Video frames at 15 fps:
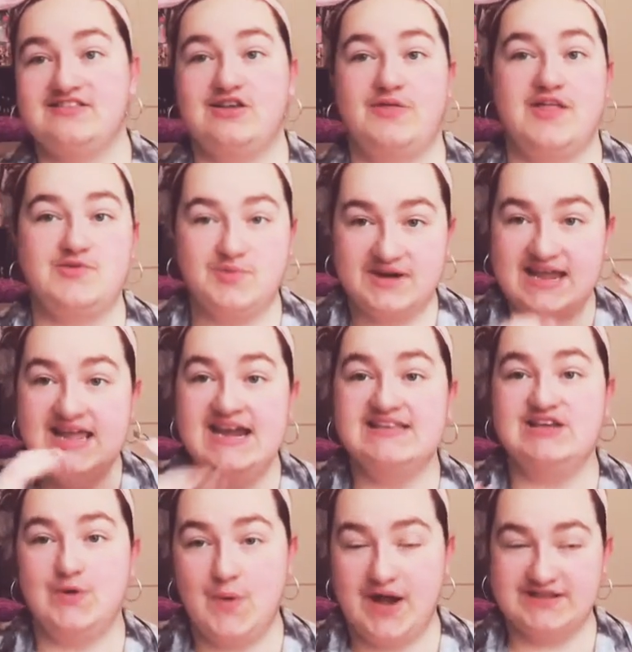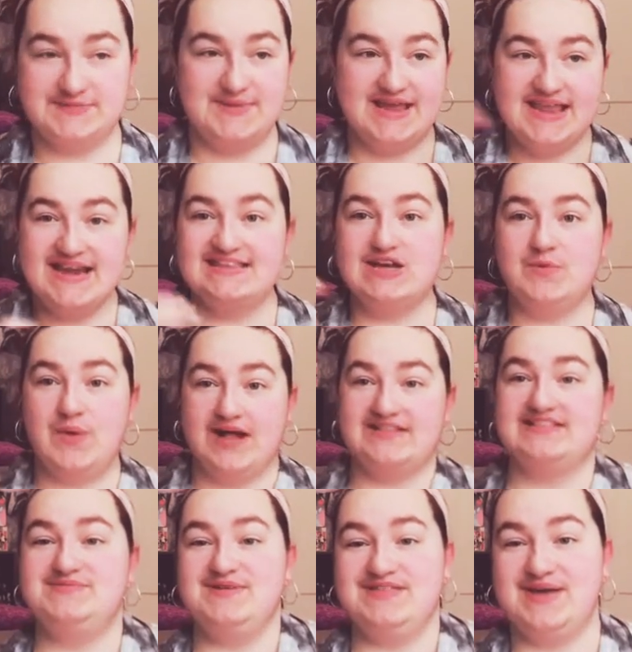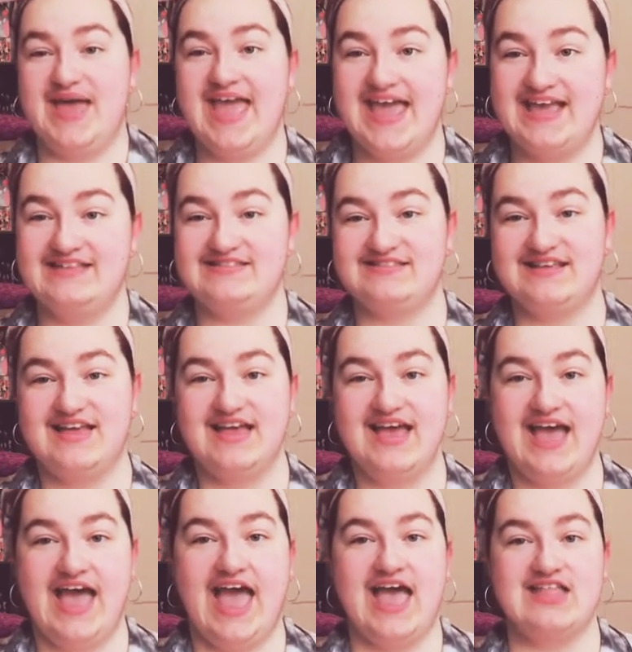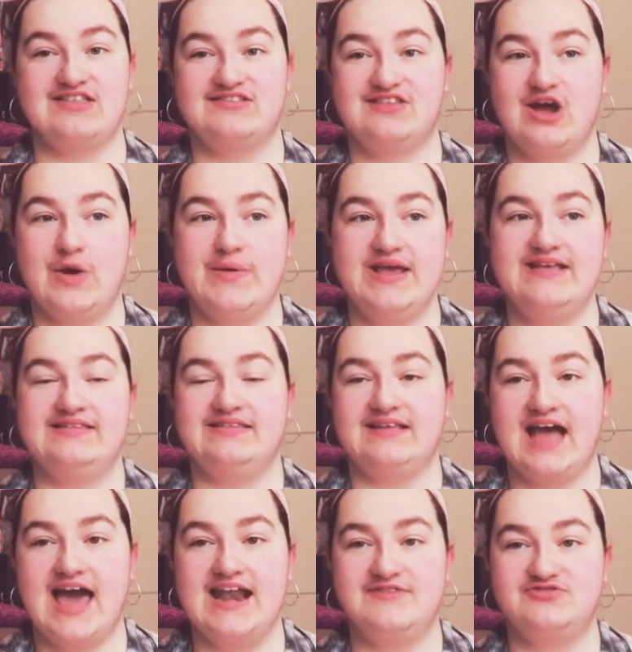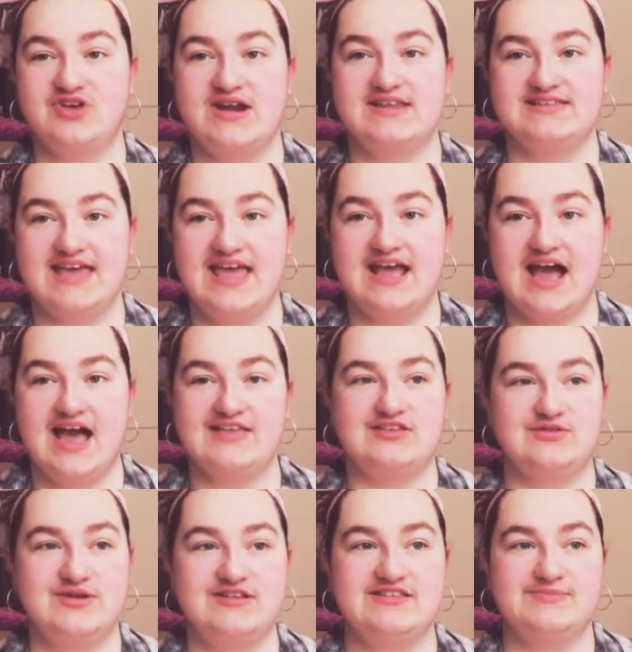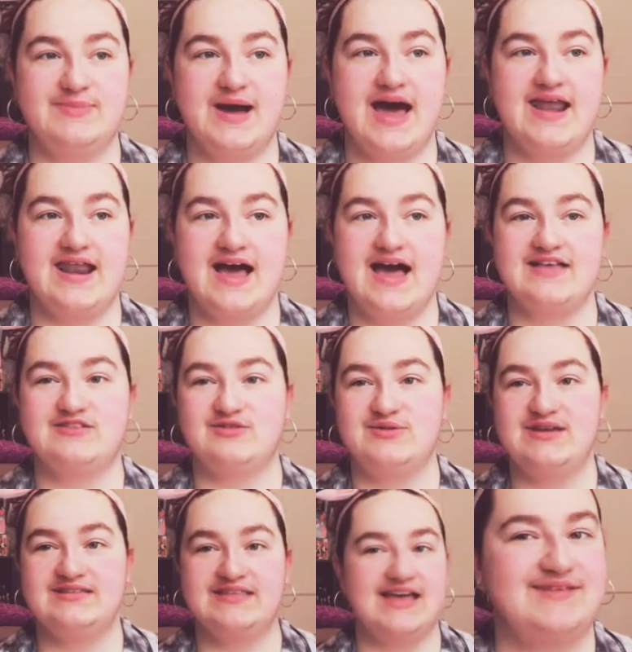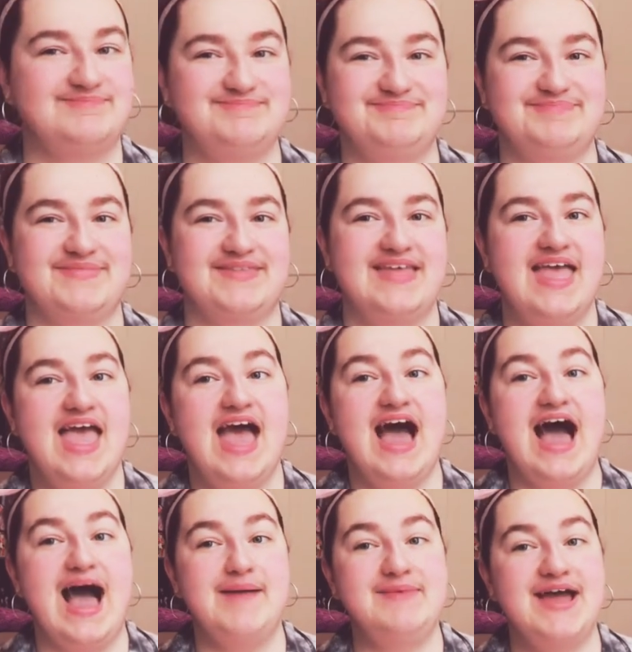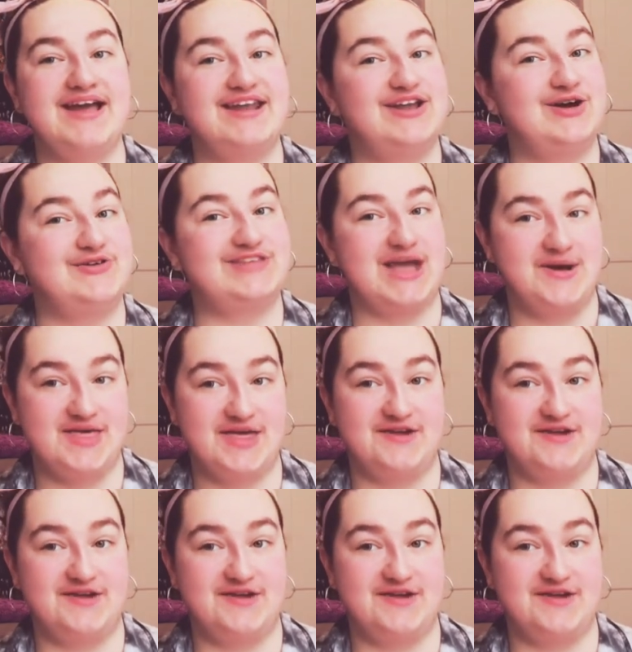So that's what Hinata wants to be. Hinata wants to be the ace. And so he's kind of trying to take Asuhi's spot, and Asuhi's like, mm-mm, I'm not gonna go down without a